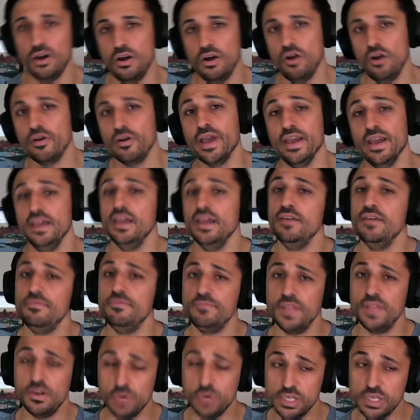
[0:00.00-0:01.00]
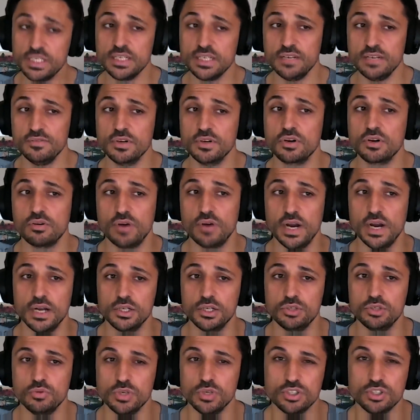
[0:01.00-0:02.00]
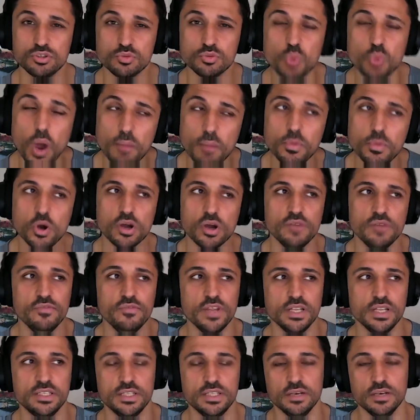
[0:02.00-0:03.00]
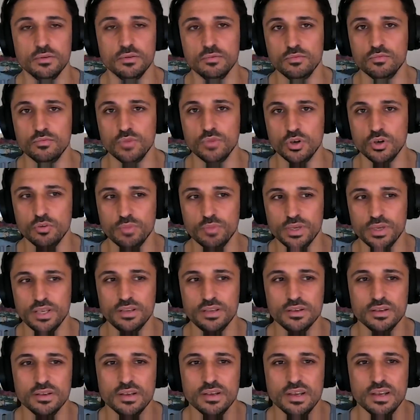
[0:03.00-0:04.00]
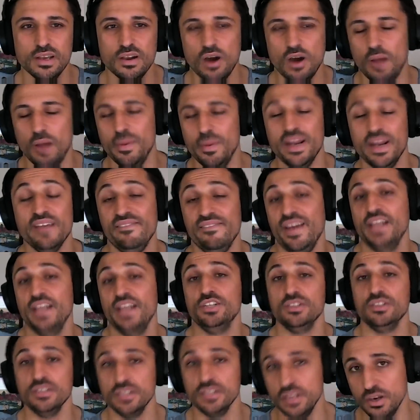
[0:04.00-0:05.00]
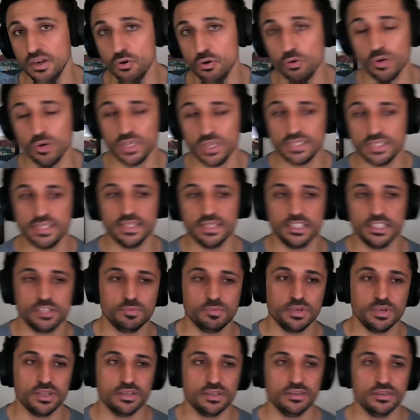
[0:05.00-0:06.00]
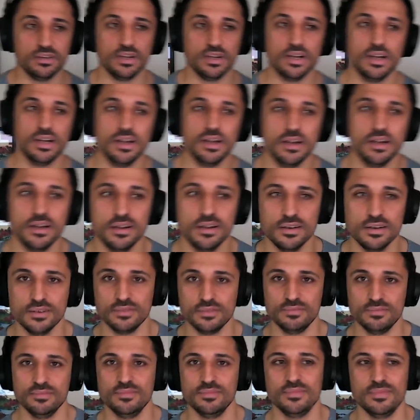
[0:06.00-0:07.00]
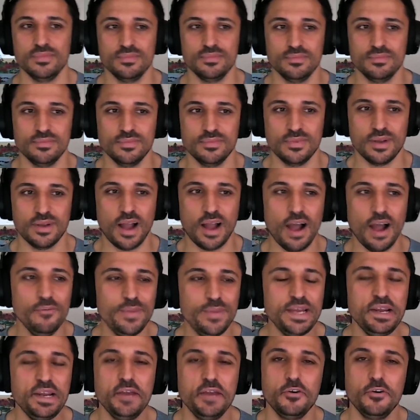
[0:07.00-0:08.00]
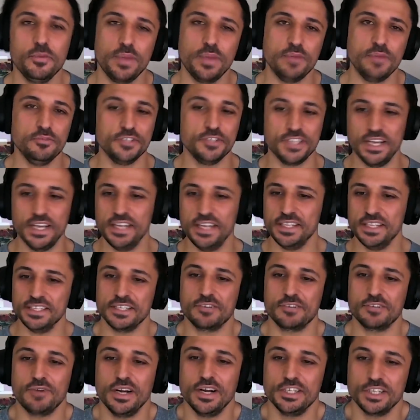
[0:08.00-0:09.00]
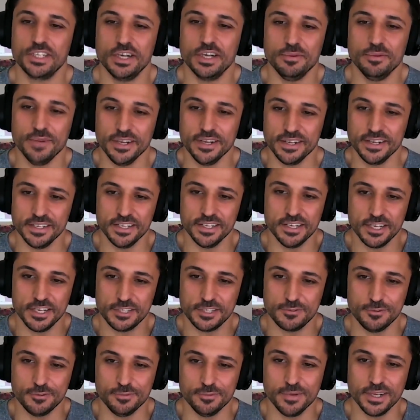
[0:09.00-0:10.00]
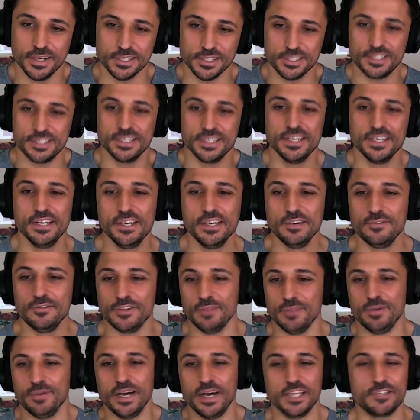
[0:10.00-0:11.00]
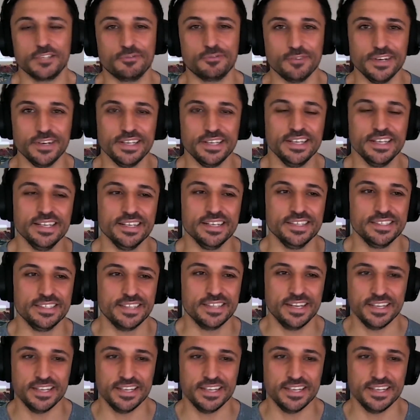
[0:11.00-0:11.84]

okay, if there is another crash, which I'm not convinced there will be. I mean, eventually there always is, but uh, I've been hearing people say there's a crash coming in the next few months for the past three years. Oh, wow.